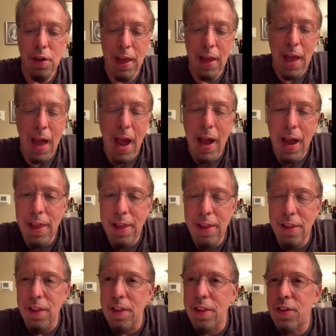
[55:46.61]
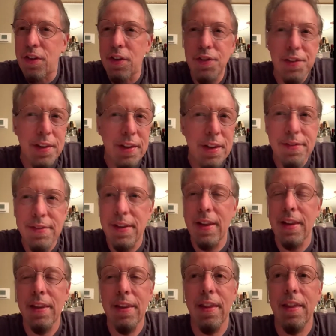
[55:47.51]
Like, just
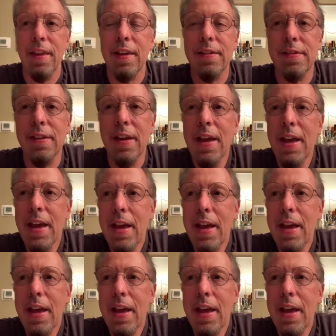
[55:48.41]
listening to this